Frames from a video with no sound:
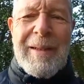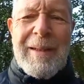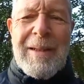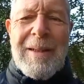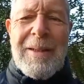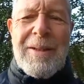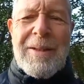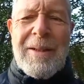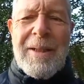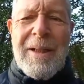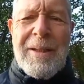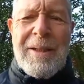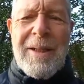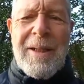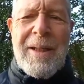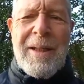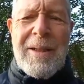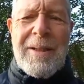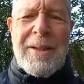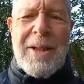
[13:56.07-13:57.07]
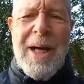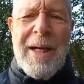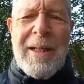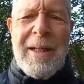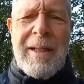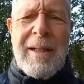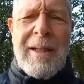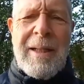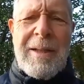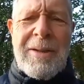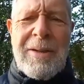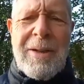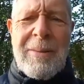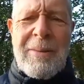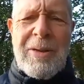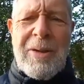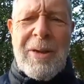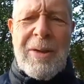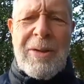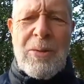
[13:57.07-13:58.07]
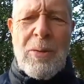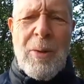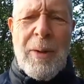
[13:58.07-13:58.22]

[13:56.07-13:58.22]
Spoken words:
Shahid al-Sham says,